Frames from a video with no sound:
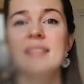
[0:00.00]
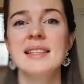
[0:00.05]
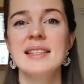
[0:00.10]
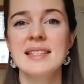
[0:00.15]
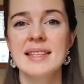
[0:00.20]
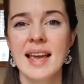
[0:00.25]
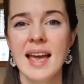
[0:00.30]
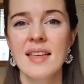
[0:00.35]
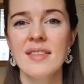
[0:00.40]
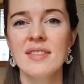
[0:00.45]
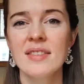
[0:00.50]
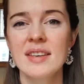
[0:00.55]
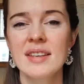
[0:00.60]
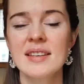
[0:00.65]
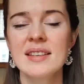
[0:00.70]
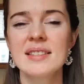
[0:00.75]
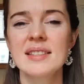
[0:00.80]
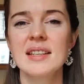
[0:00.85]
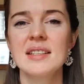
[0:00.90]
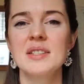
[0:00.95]
Ten
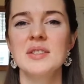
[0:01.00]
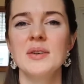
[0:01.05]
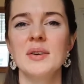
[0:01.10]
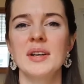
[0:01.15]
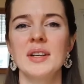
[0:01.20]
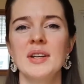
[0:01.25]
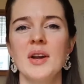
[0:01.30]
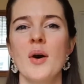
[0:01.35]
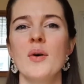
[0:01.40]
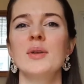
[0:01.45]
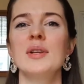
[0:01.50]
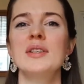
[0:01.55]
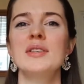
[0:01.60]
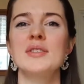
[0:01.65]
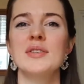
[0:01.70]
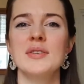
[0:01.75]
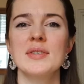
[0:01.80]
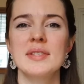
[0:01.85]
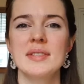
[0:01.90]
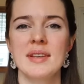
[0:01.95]
things that you acknowledge
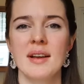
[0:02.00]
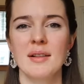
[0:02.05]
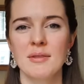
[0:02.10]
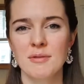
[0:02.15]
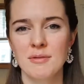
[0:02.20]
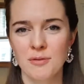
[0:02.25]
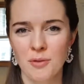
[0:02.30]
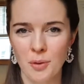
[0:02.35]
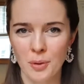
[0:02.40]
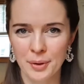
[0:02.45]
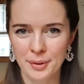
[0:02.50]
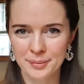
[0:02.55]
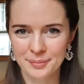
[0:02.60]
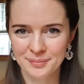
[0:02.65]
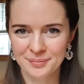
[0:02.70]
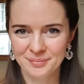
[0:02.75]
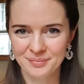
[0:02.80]
yourself for.